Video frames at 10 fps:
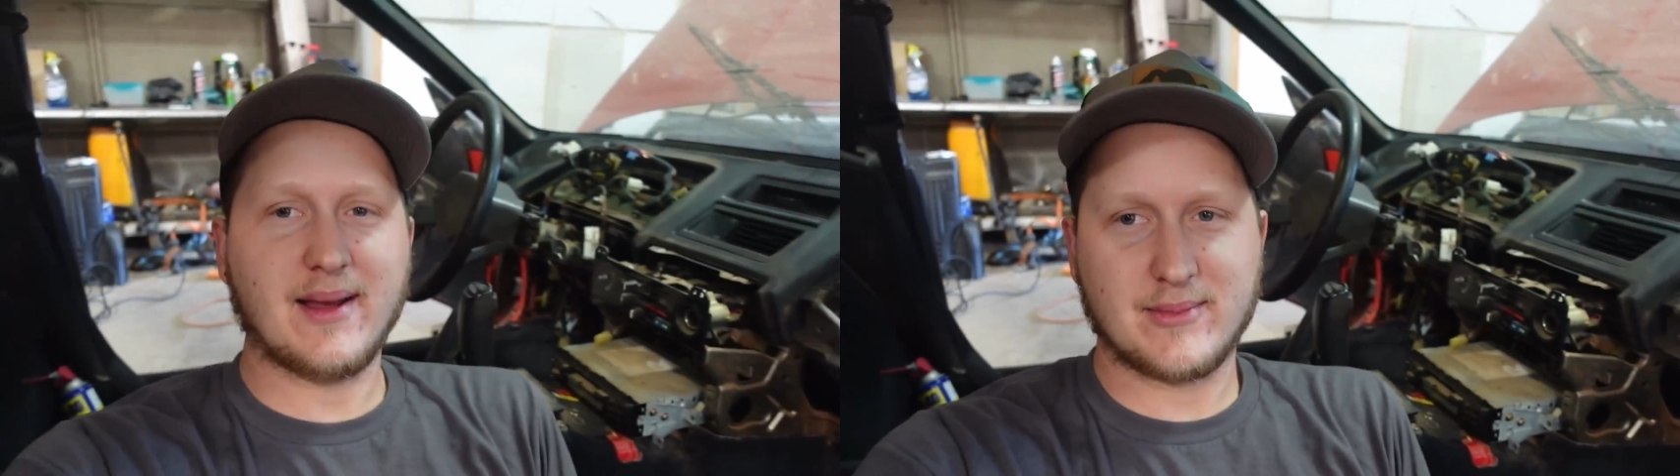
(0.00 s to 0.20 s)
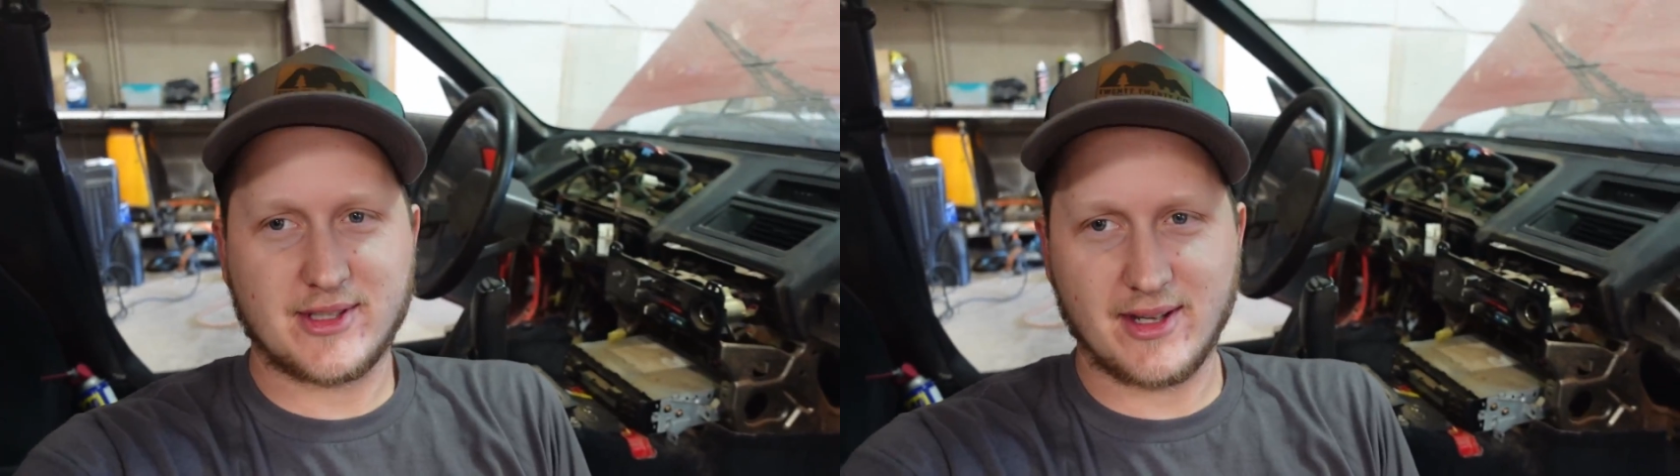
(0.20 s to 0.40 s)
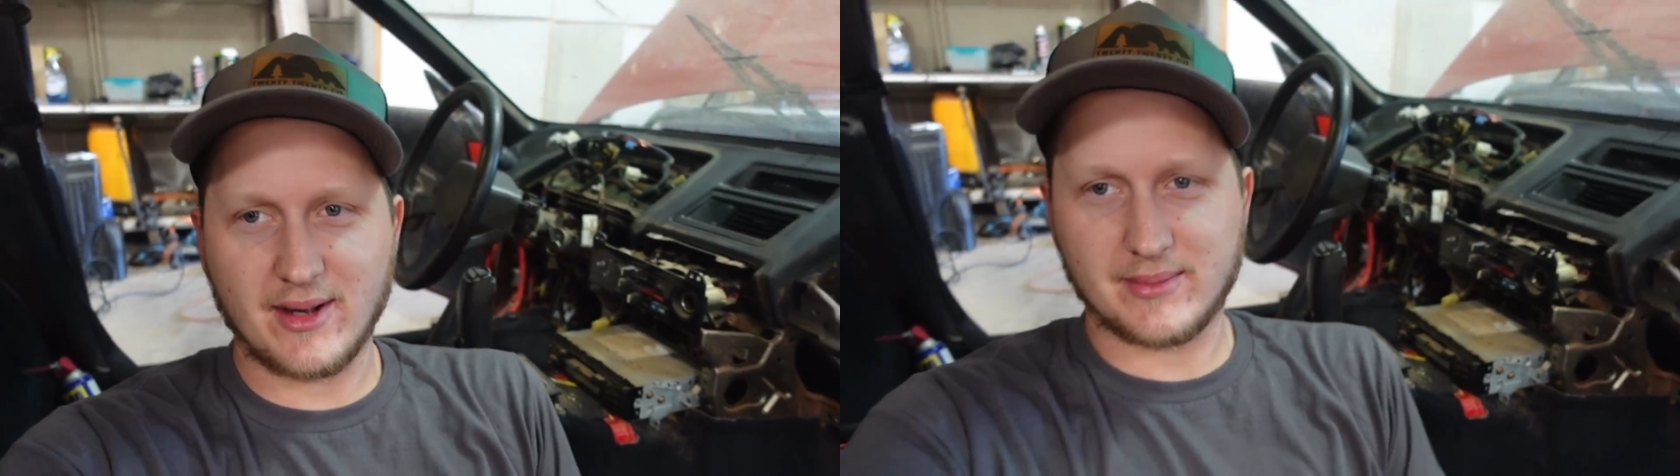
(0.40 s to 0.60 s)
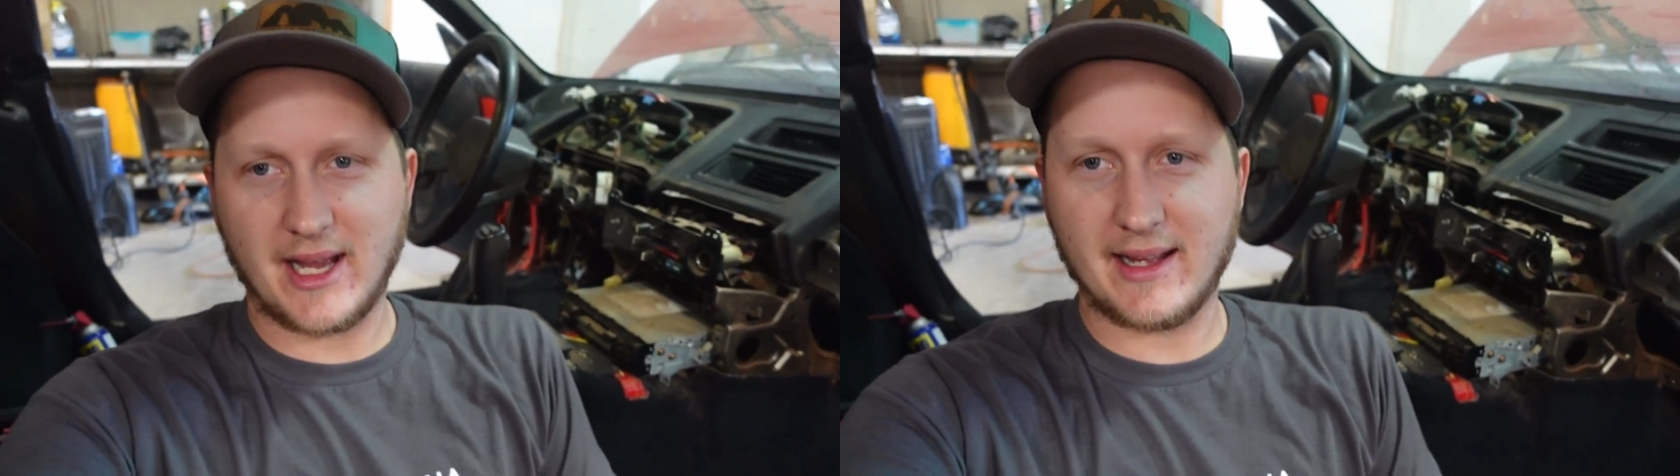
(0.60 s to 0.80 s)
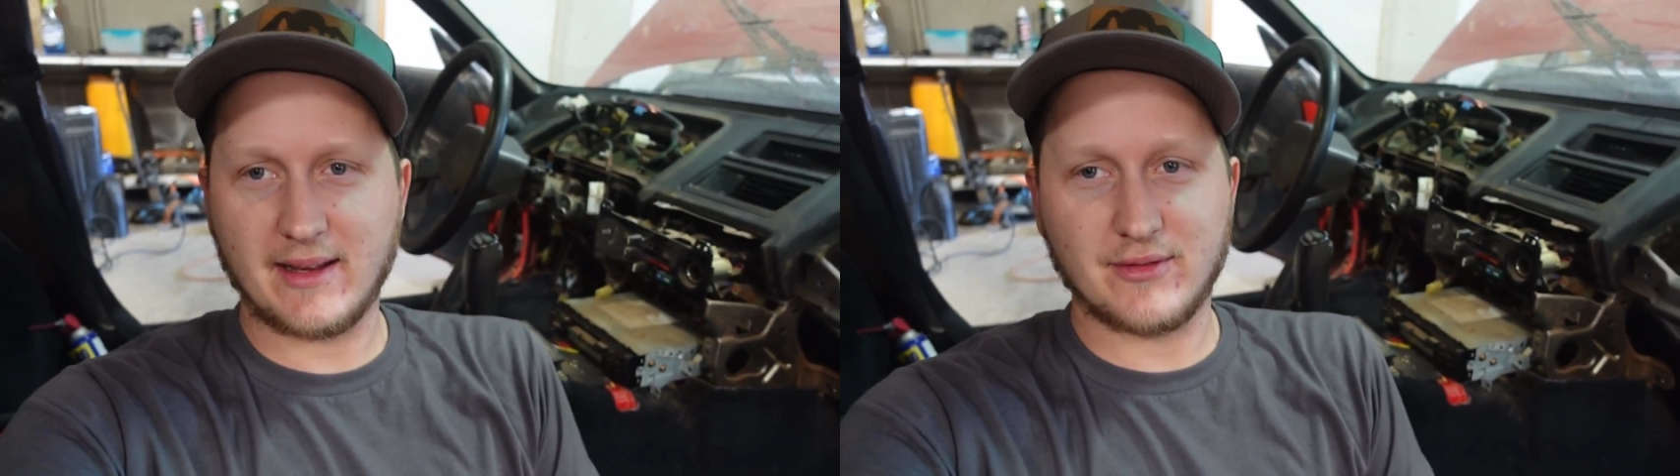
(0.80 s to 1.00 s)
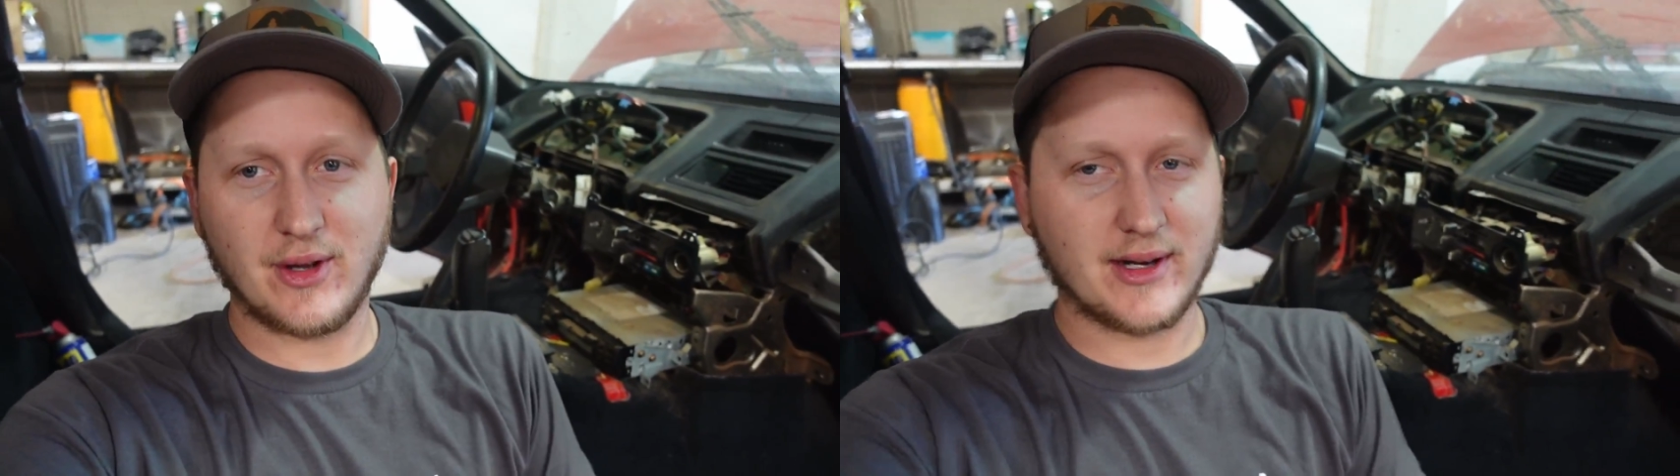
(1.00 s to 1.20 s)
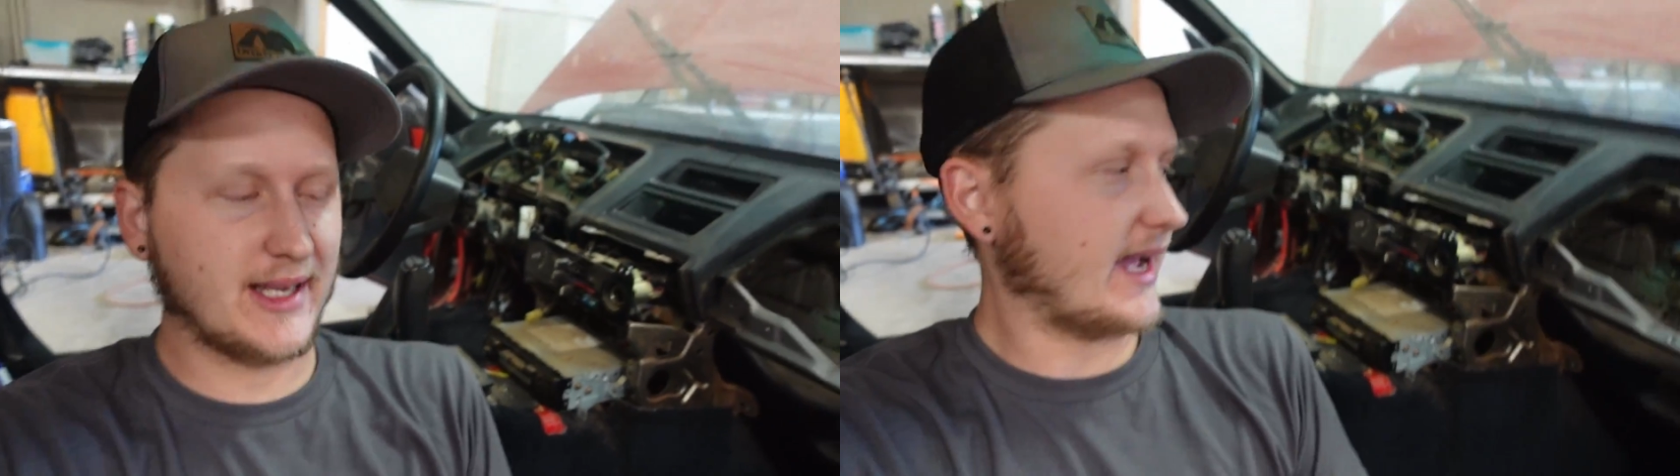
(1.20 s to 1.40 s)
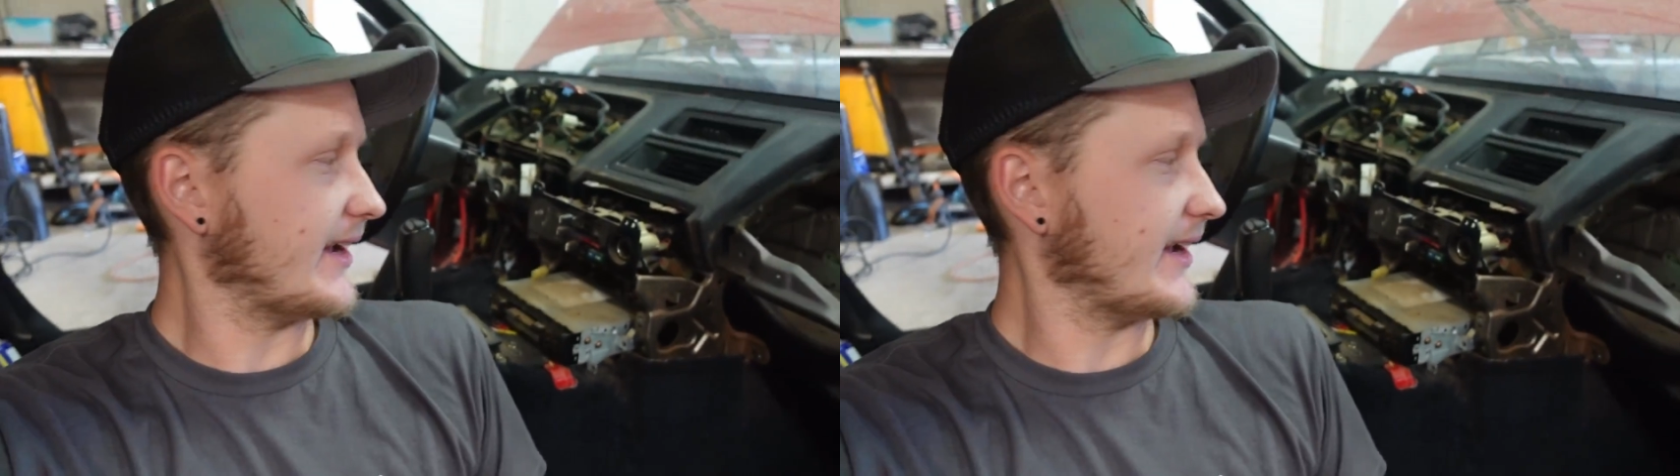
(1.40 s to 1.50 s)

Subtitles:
stumped. I have no idea.